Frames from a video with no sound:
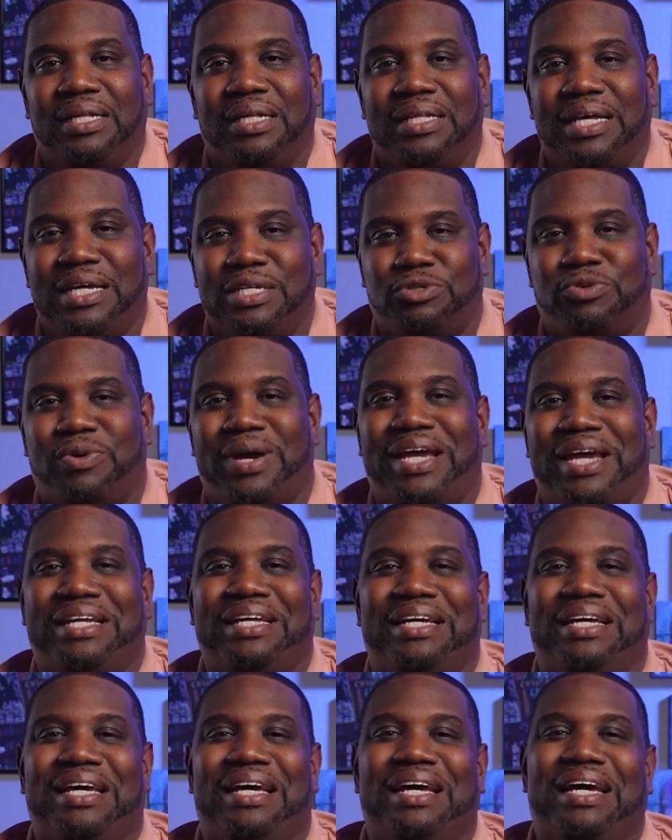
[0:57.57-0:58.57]
That's right.
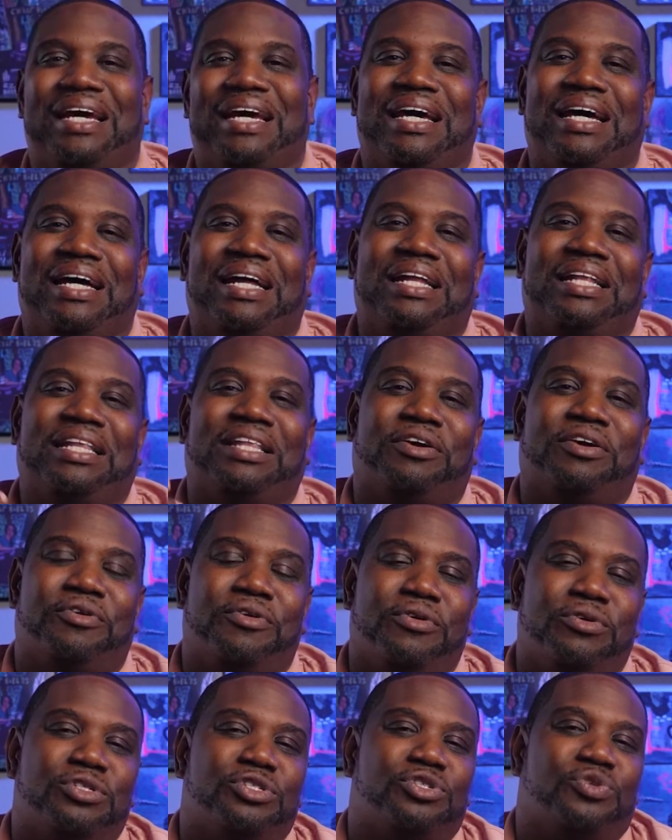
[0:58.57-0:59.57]

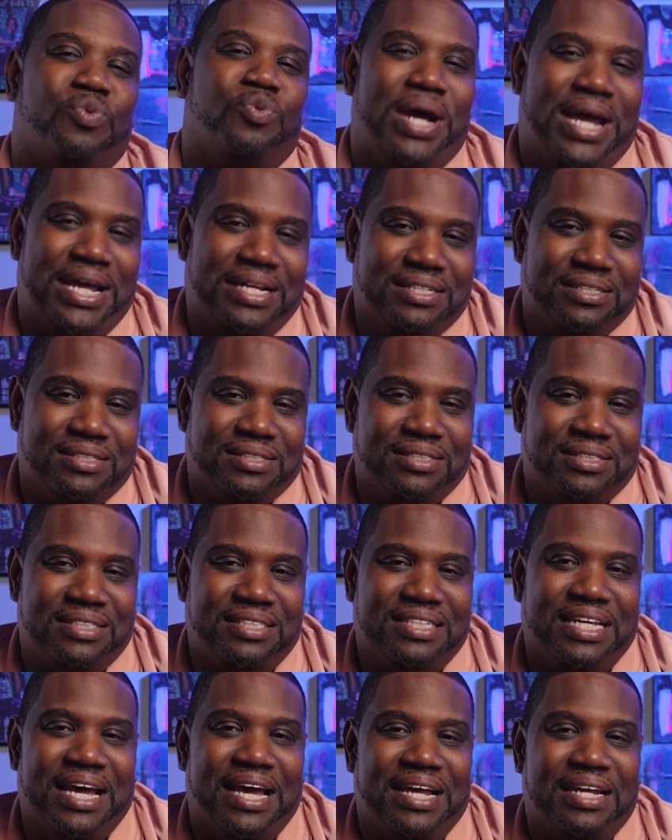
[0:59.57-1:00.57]
Leonard Sweat
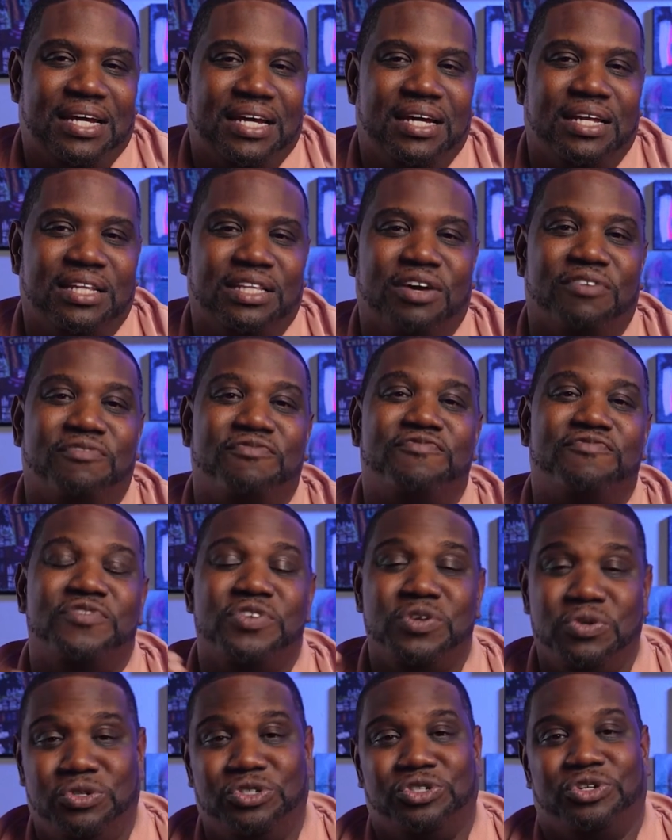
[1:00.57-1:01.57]
said, "The
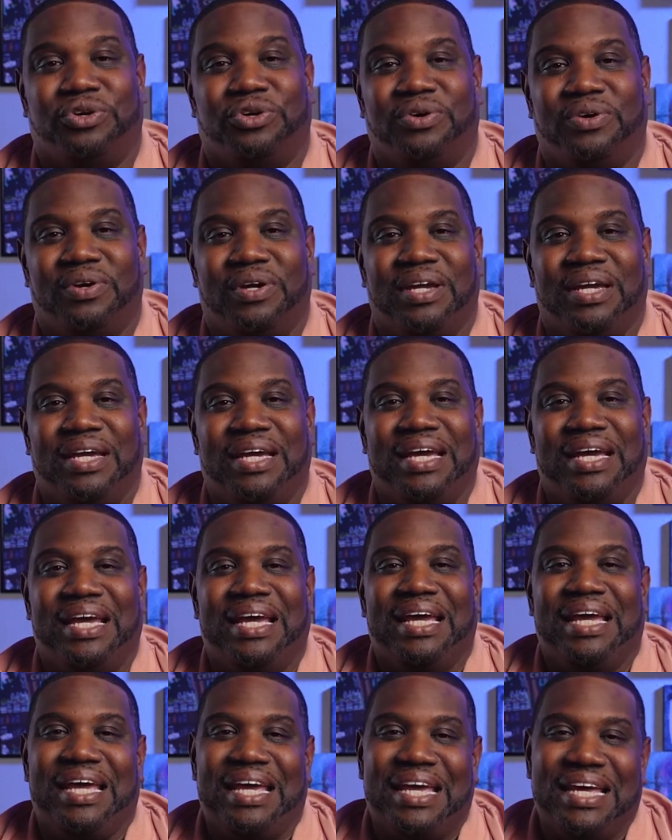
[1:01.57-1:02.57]
future
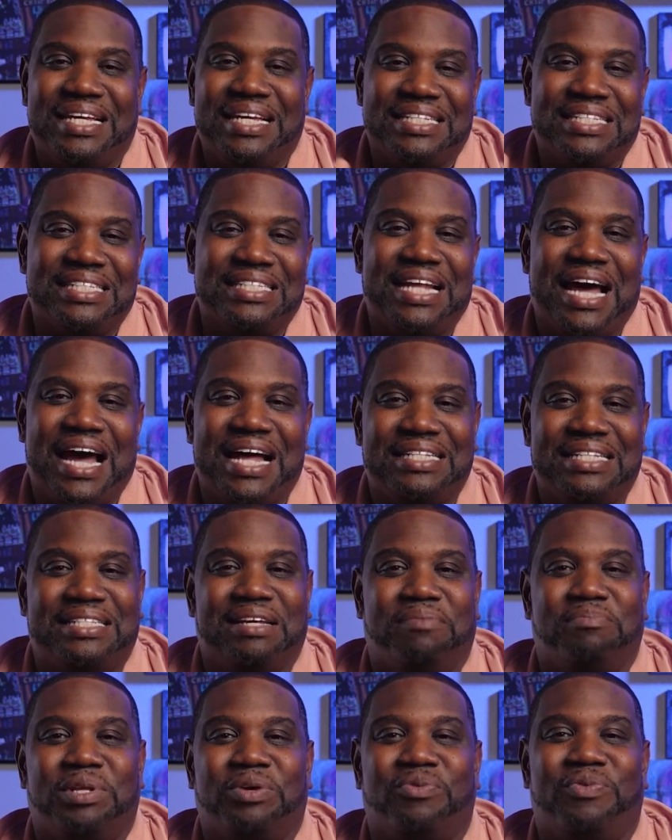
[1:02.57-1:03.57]
is not
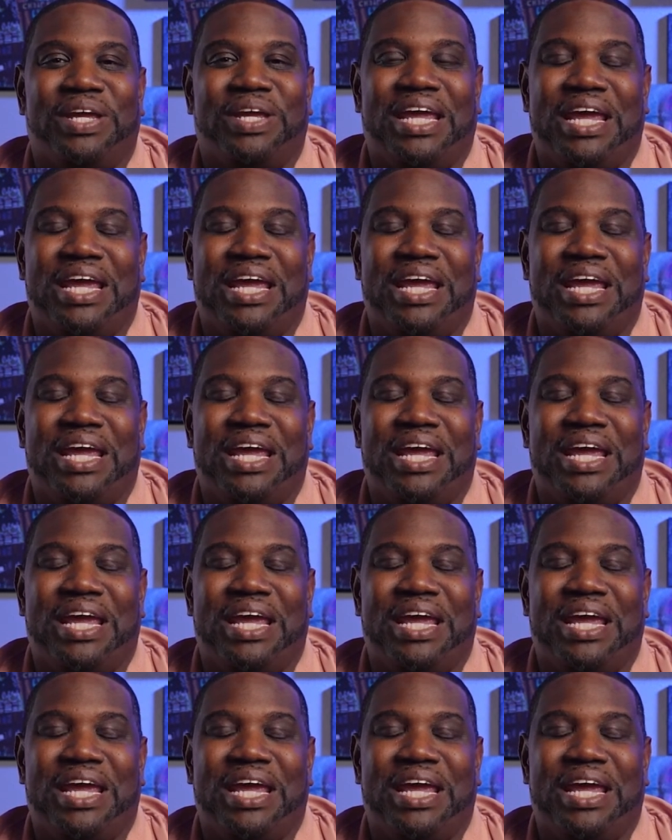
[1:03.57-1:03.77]
something we